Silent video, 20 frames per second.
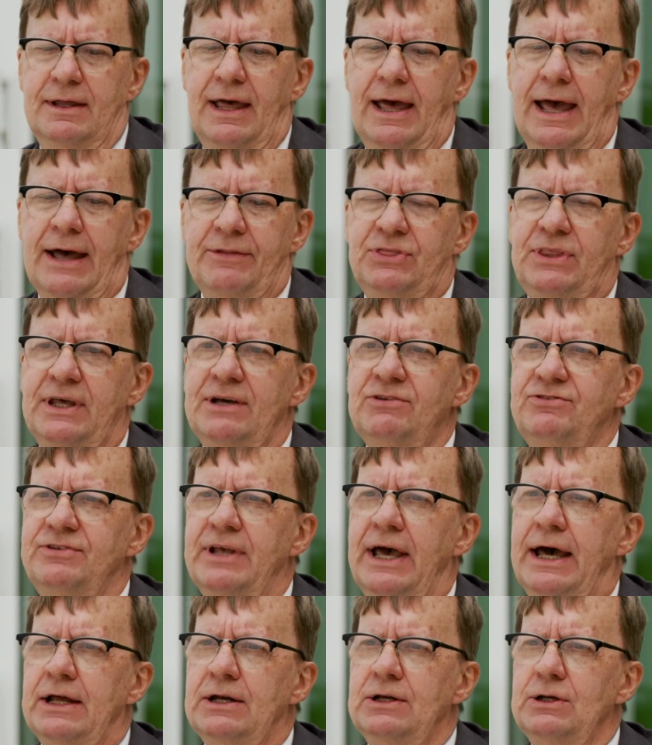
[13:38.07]
at this
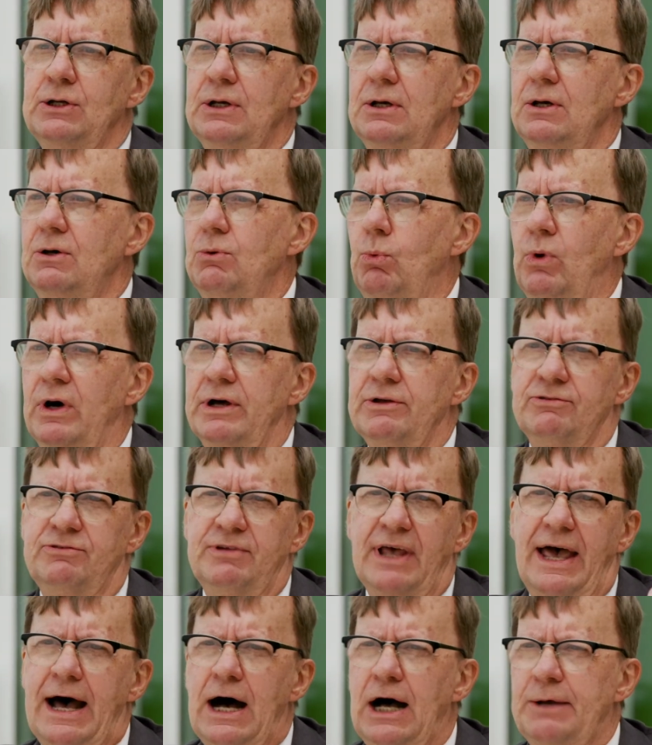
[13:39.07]
end
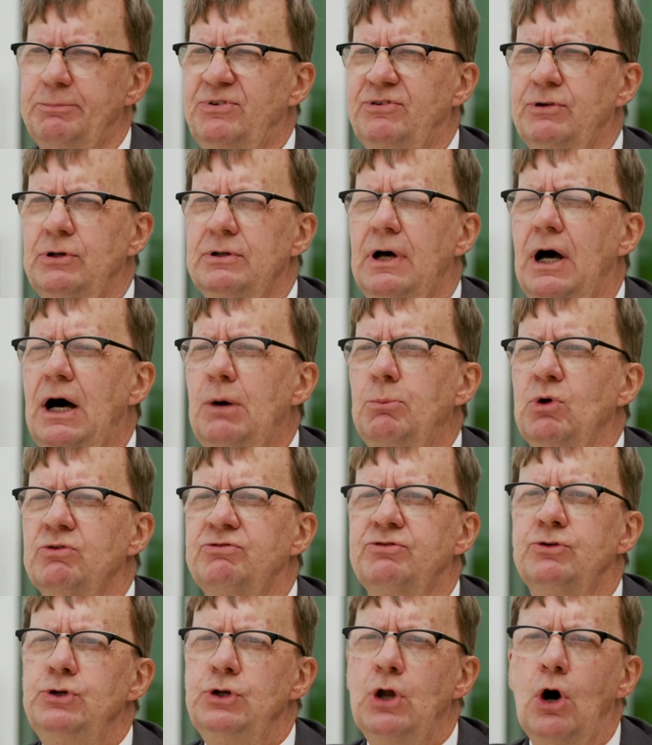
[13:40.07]
was
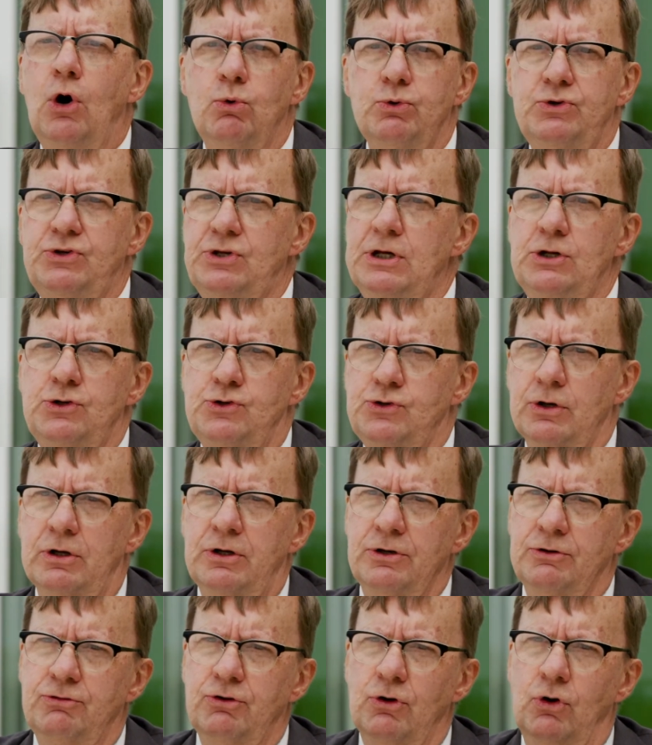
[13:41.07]
almost no teacher
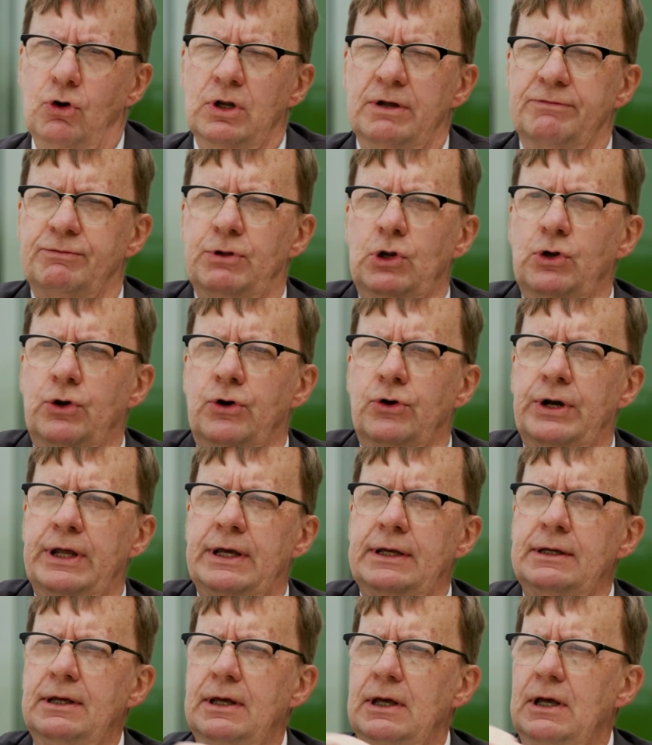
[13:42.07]
control of the
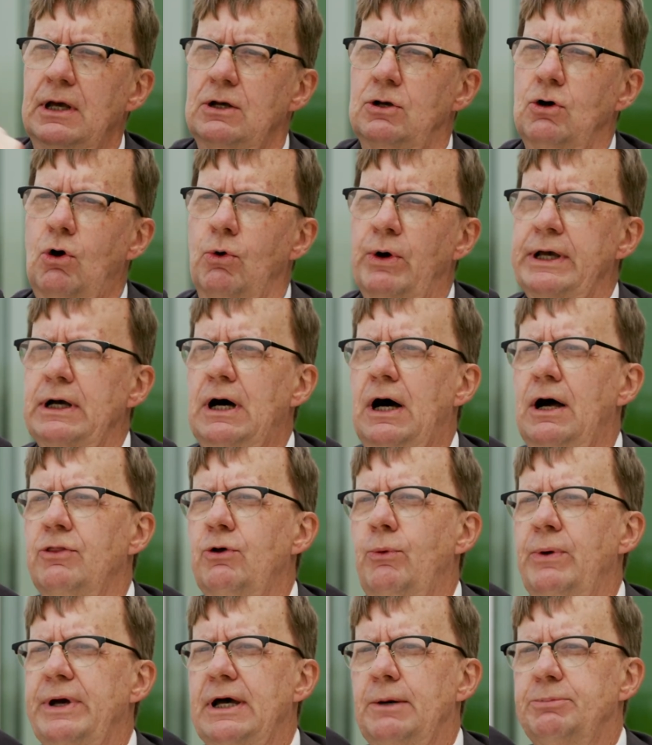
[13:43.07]
learning, going all
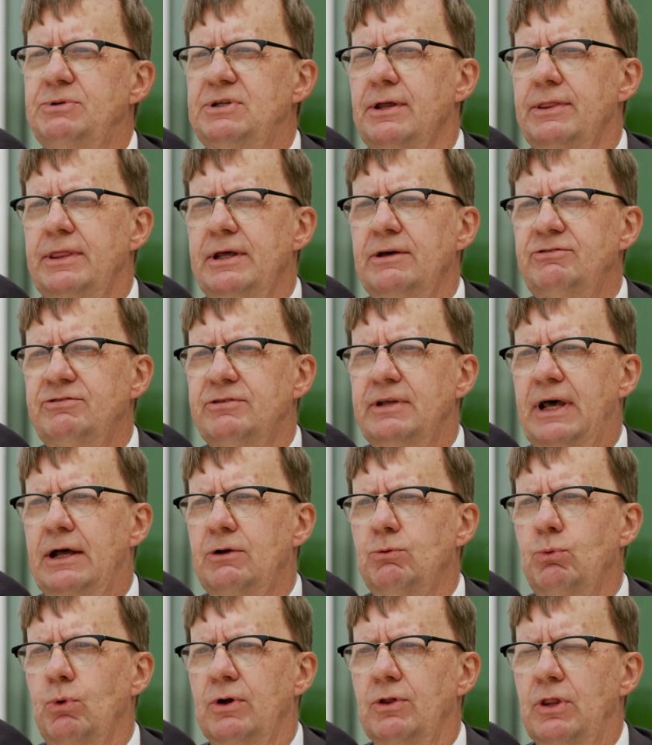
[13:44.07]
the way up to this
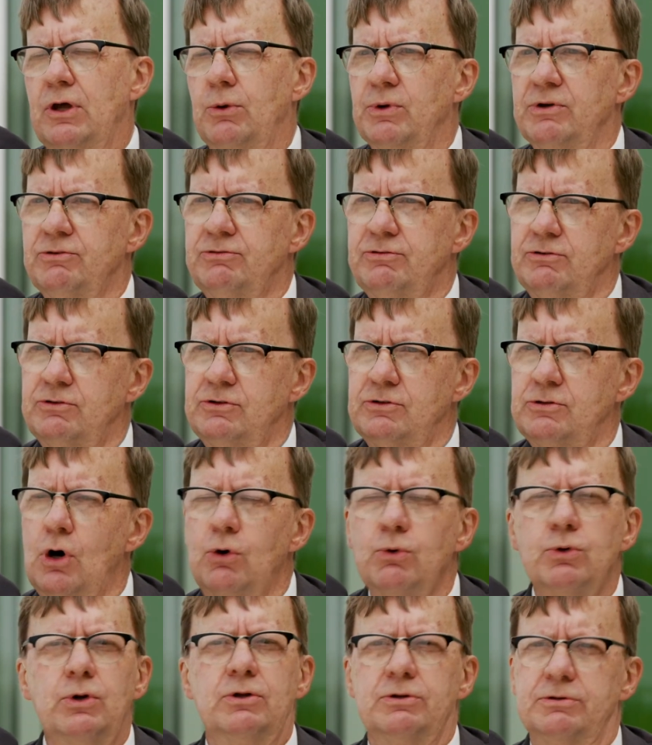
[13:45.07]
end where there was
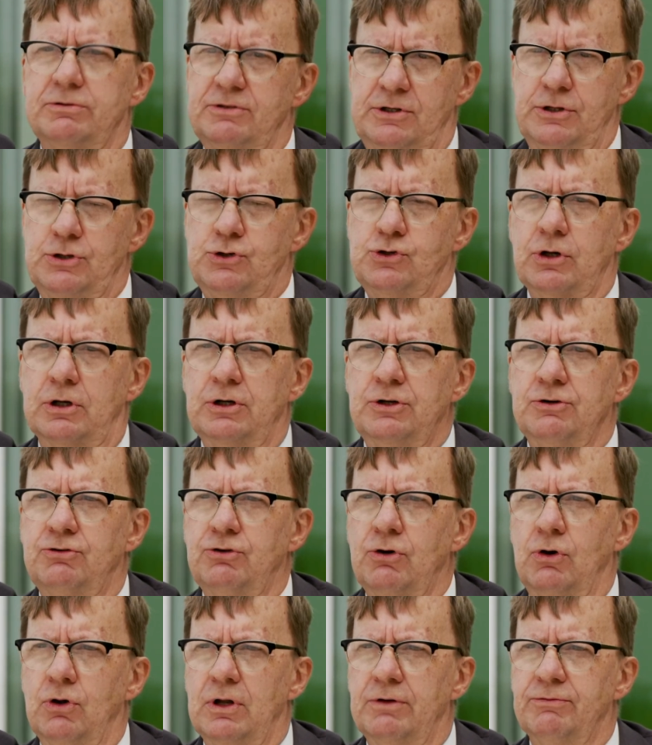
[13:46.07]
total teacher
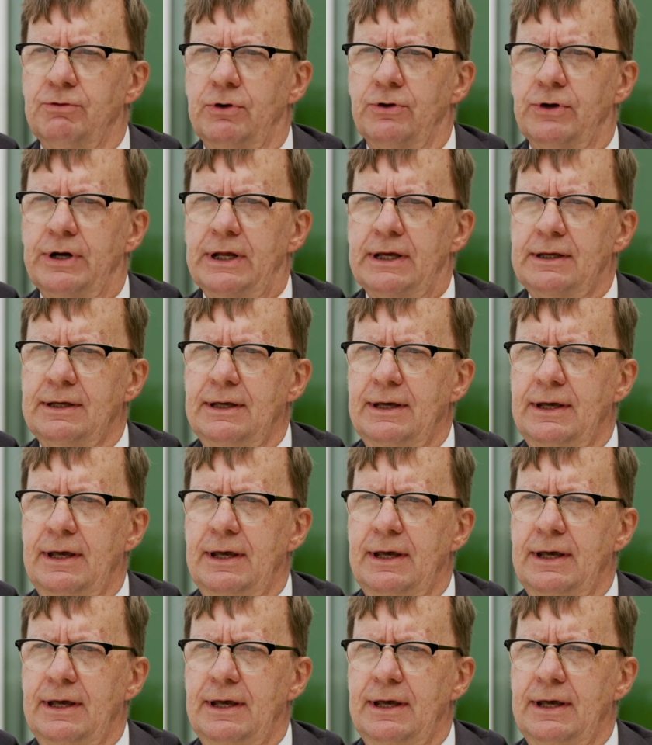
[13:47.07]
control of learning.